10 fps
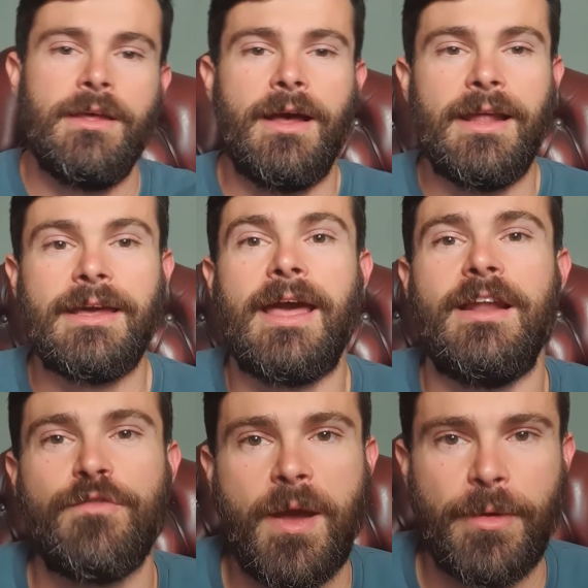And again,
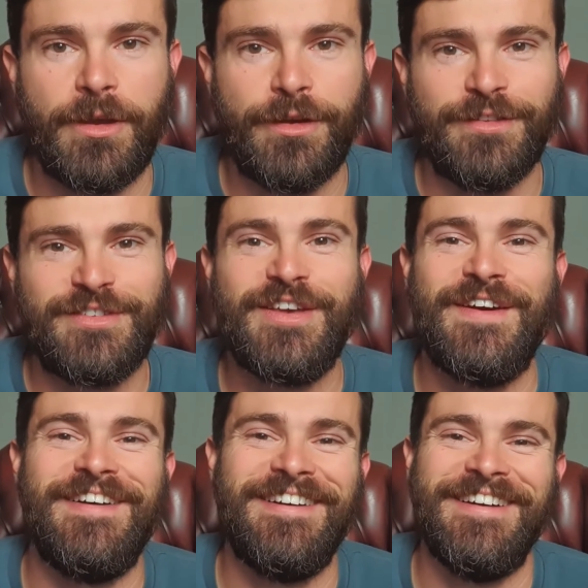I've rabbited on.
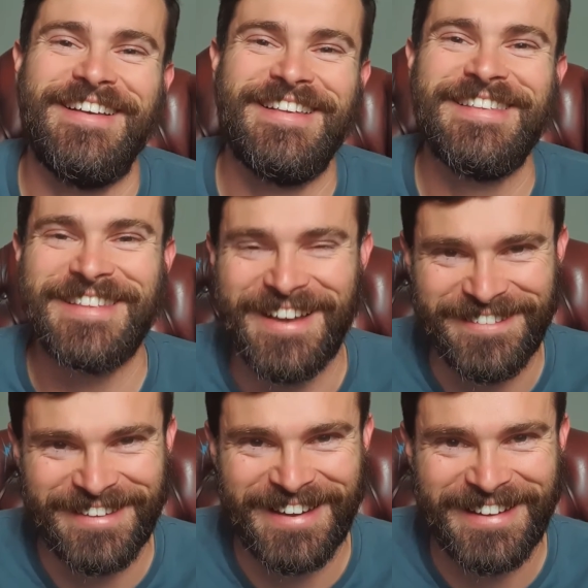So
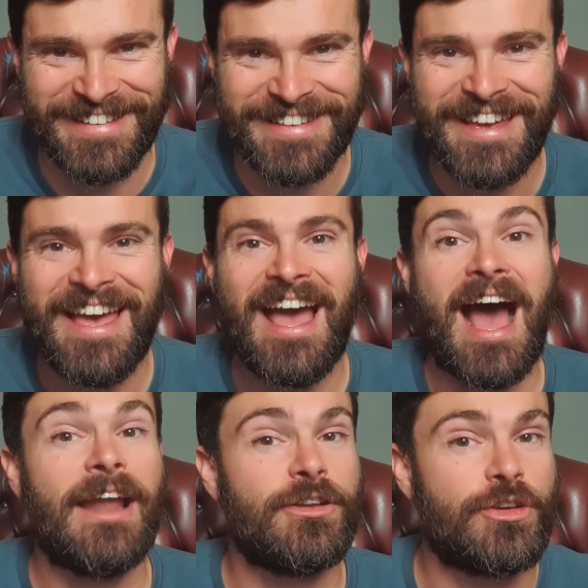sorry, guys.
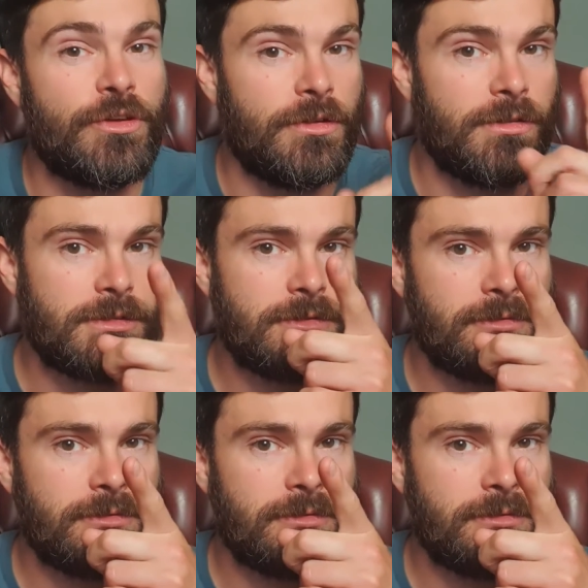And girls.